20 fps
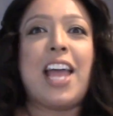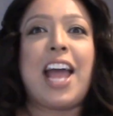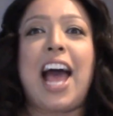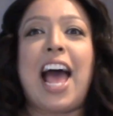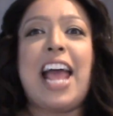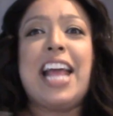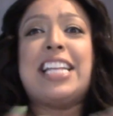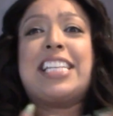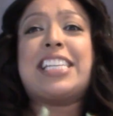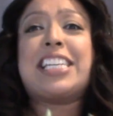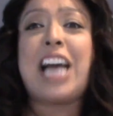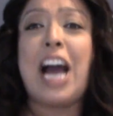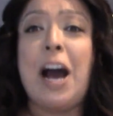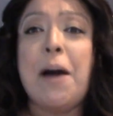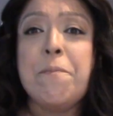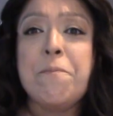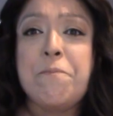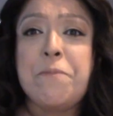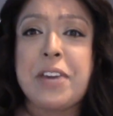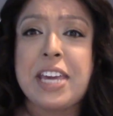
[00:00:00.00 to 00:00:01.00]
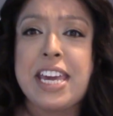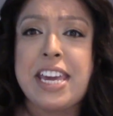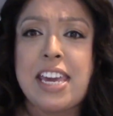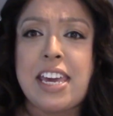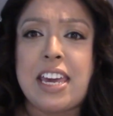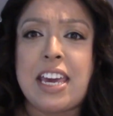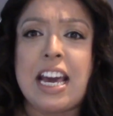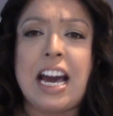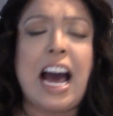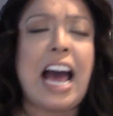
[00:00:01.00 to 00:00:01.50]
it's
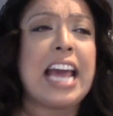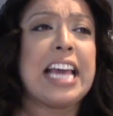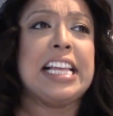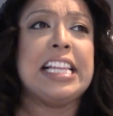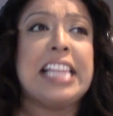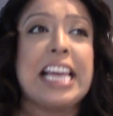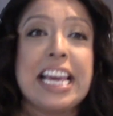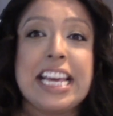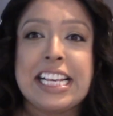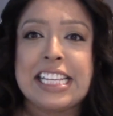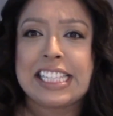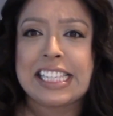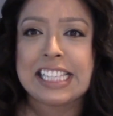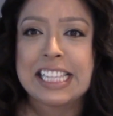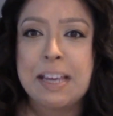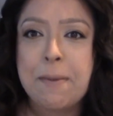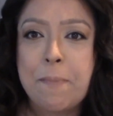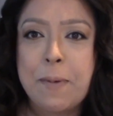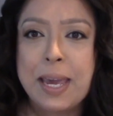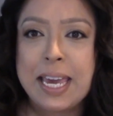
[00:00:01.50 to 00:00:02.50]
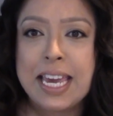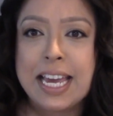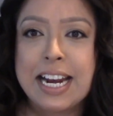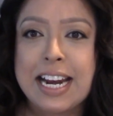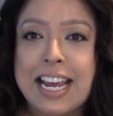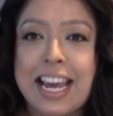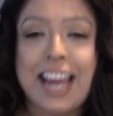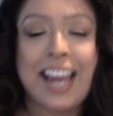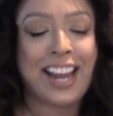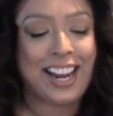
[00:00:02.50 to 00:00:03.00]
comfy. I like sleeping
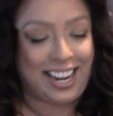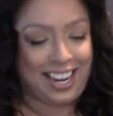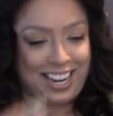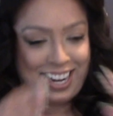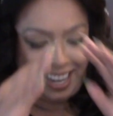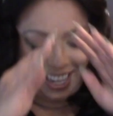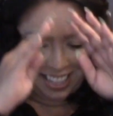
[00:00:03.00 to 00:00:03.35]
in it.